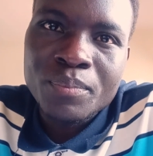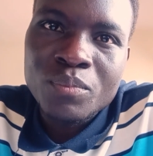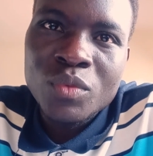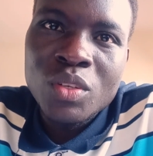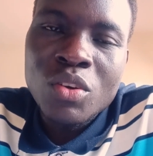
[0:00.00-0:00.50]

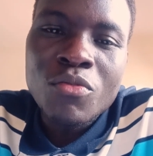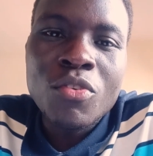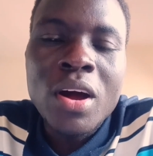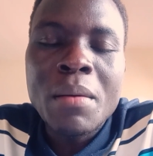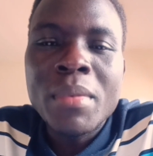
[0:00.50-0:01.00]
for a
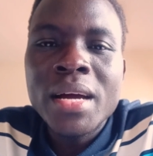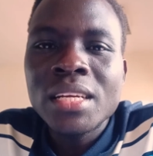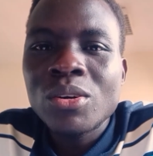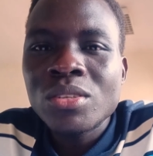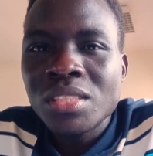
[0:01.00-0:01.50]
money
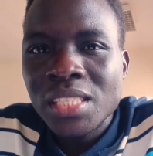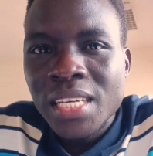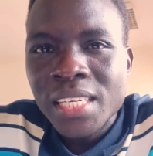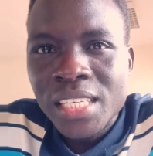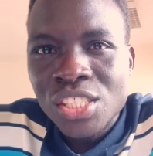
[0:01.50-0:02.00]

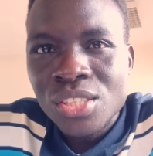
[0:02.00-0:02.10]
consideration